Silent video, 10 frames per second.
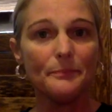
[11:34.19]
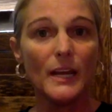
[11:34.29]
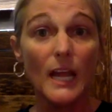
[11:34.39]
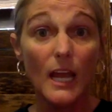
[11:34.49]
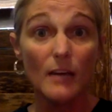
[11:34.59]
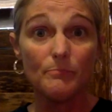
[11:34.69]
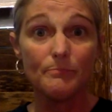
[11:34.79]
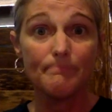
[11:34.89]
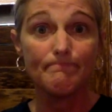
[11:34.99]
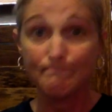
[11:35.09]
And I can.
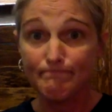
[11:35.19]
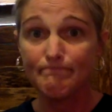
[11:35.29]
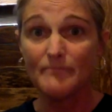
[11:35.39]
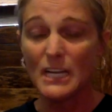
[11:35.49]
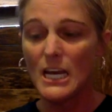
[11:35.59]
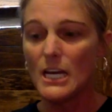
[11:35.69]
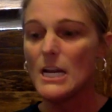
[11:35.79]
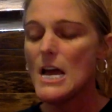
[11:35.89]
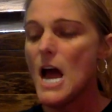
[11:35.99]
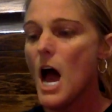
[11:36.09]
I
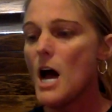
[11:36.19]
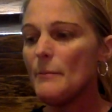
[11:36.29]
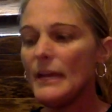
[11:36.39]
can.